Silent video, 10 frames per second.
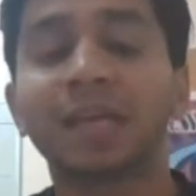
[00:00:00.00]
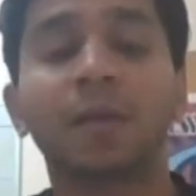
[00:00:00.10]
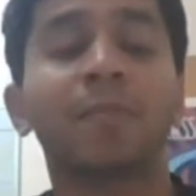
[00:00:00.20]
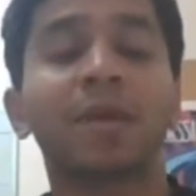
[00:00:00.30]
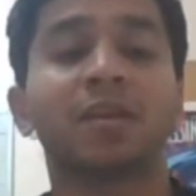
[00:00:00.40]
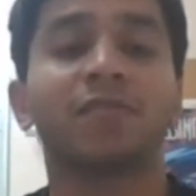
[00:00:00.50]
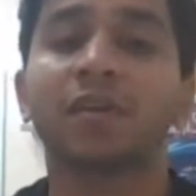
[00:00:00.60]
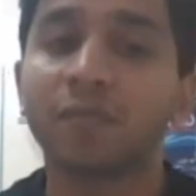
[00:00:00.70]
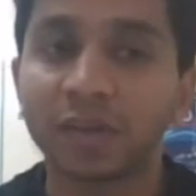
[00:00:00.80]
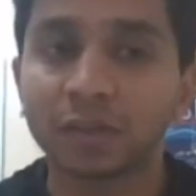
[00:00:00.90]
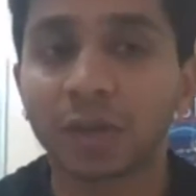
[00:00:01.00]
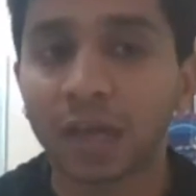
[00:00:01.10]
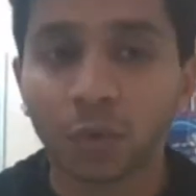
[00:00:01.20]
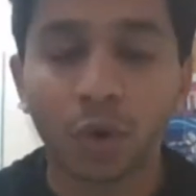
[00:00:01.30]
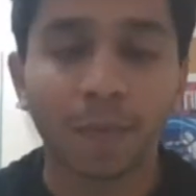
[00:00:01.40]
there are many different ways you
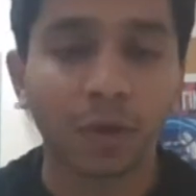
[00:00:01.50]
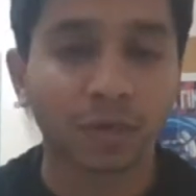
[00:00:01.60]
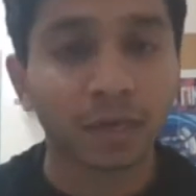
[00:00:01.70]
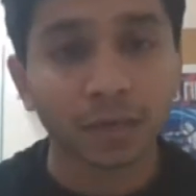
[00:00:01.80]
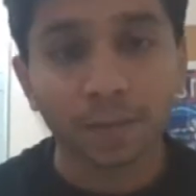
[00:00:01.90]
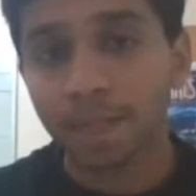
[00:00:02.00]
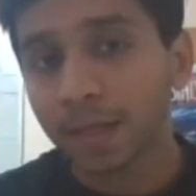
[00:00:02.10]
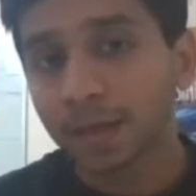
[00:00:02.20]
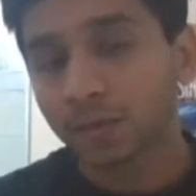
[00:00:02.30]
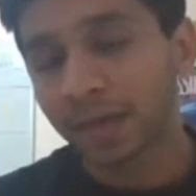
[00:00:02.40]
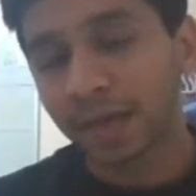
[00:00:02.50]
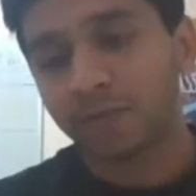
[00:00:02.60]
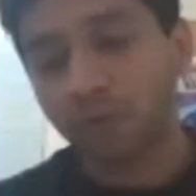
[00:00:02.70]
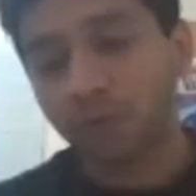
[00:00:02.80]
can go about it so again